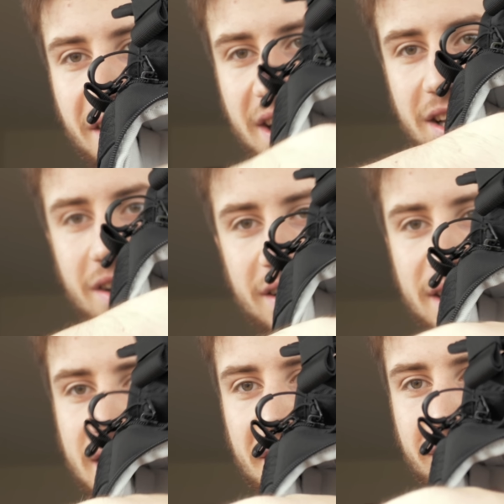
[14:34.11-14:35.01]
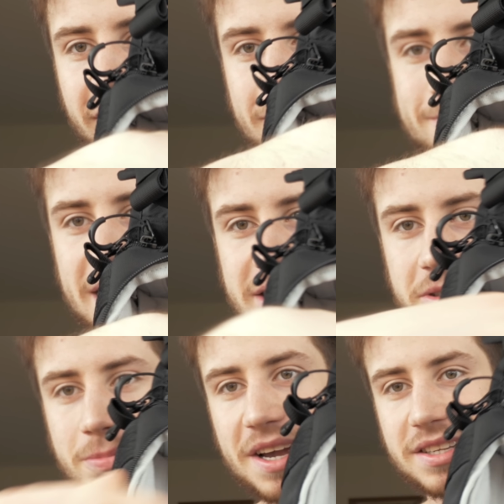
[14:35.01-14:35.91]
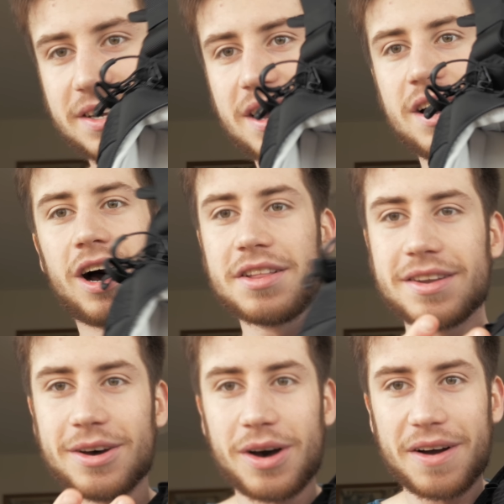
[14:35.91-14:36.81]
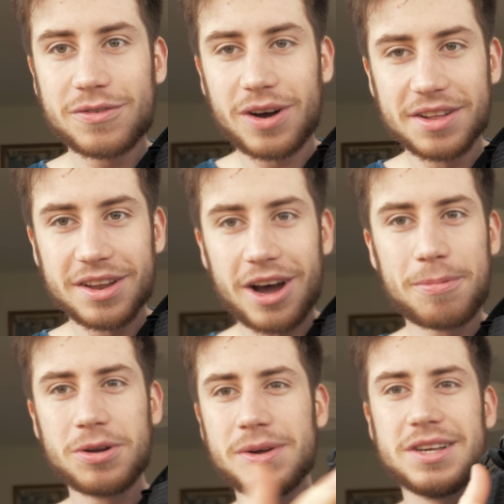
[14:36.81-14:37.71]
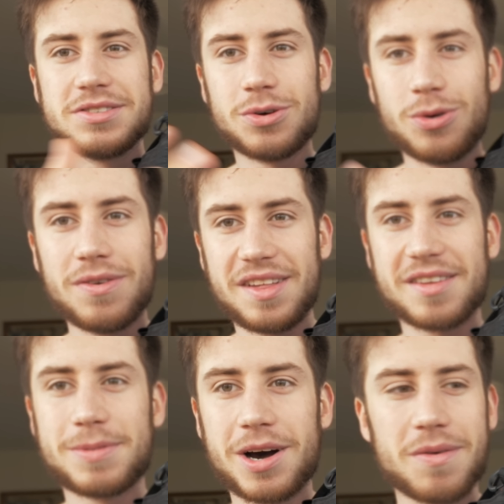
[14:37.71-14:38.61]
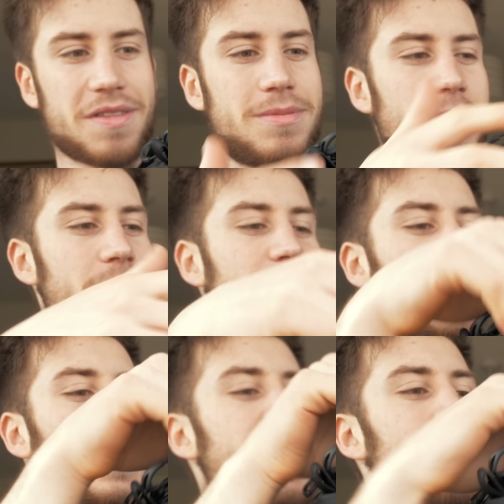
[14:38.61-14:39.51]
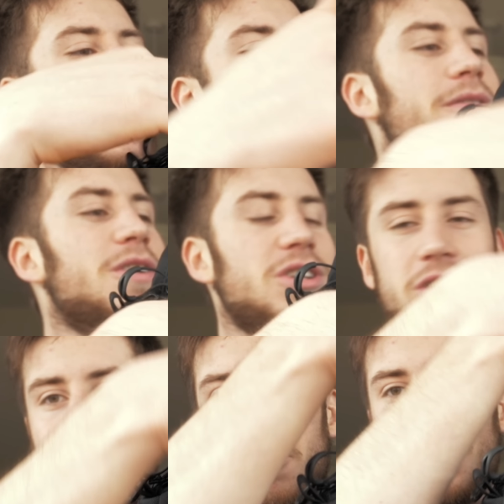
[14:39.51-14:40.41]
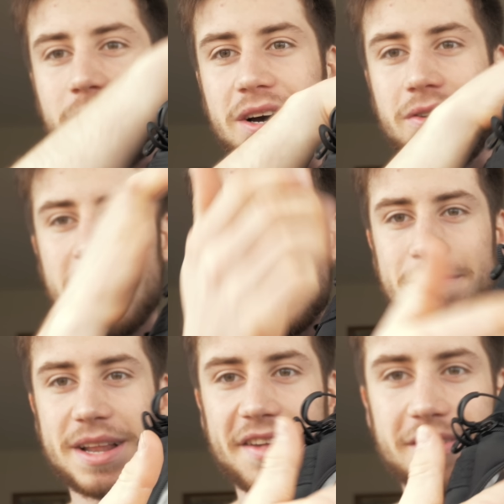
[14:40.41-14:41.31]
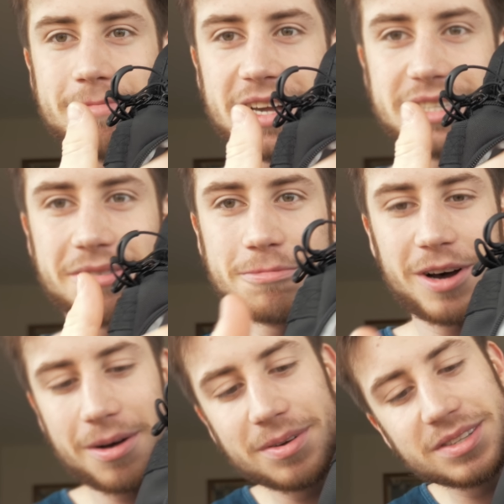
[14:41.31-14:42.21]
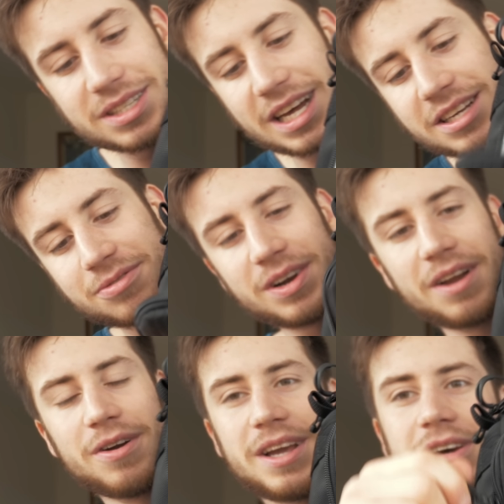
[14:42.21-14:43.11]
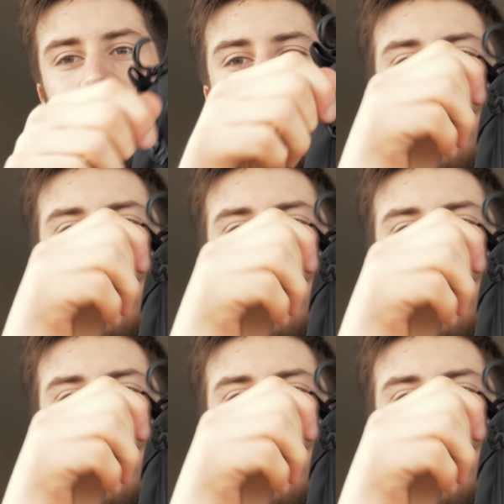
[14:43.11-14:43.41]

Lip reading: Like, look, that's like a massive space. So I don't know. I probably won't use all of these compartments at the moment, but in the future I probably will. But that's a massive compartment, so that's really, really cool.